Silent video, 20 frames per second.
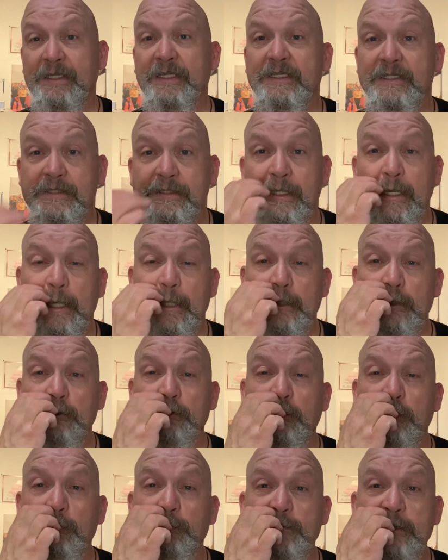his uh,
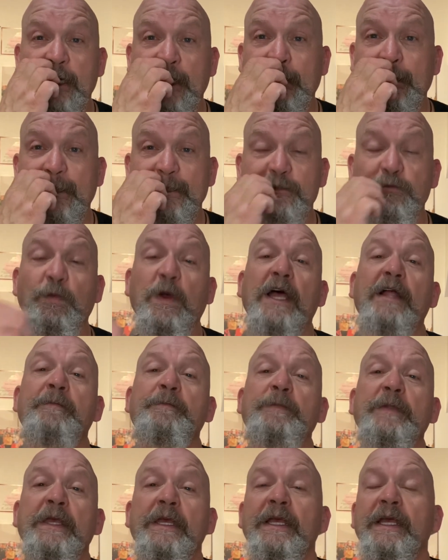YouTube channel as well.
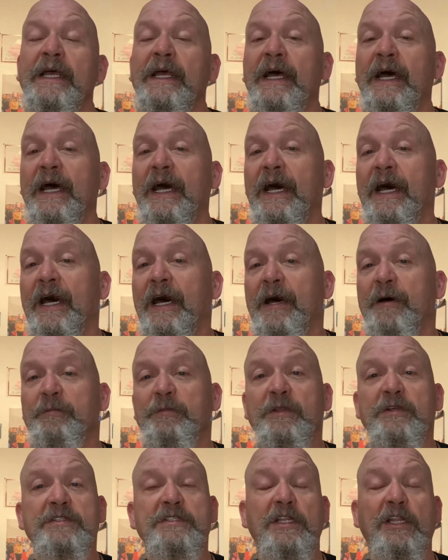Um,
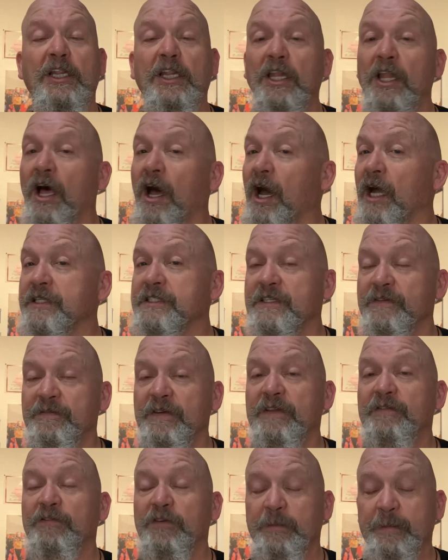there's lots of
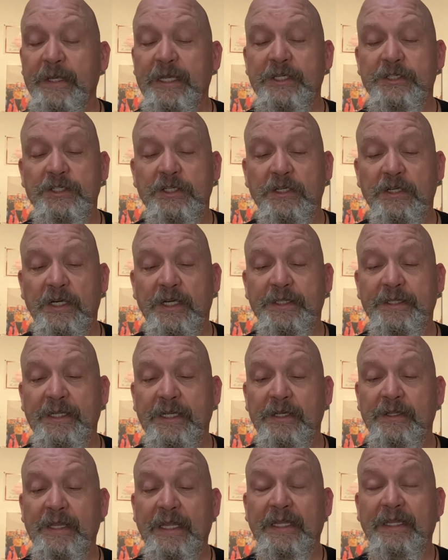information on
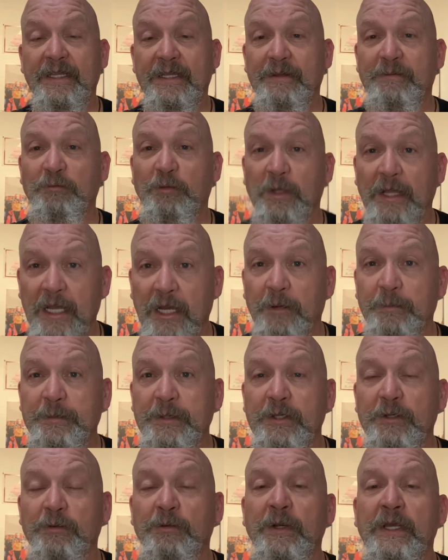there that will
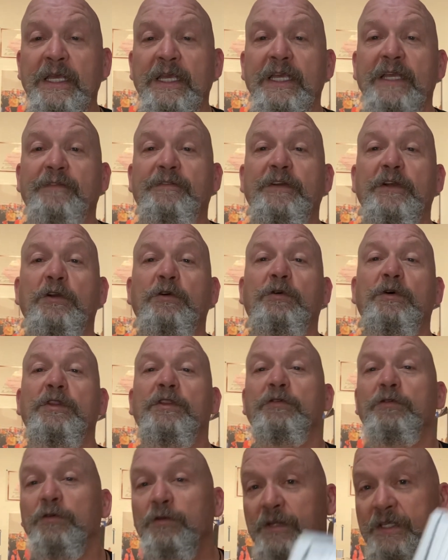help you if you're going
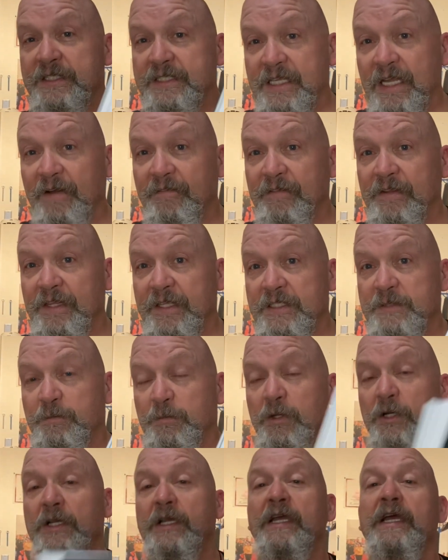through the stuff in this
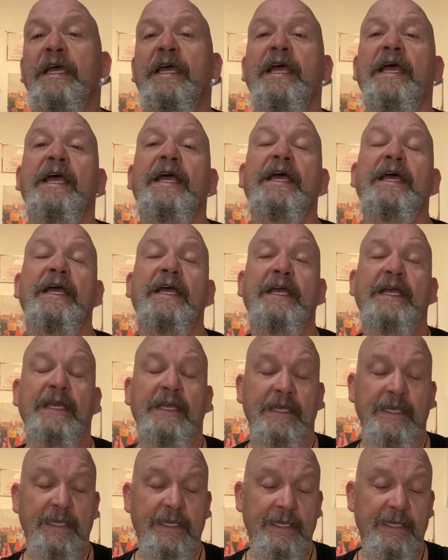book.
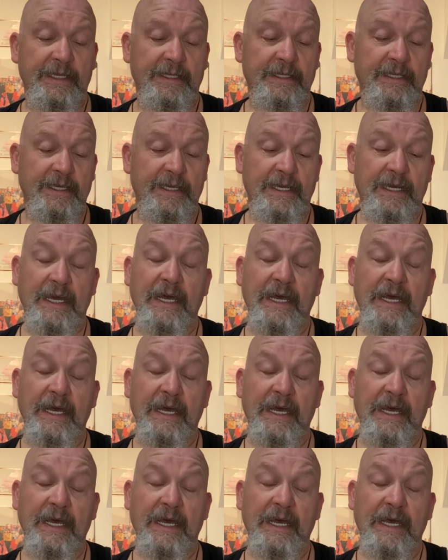And uh,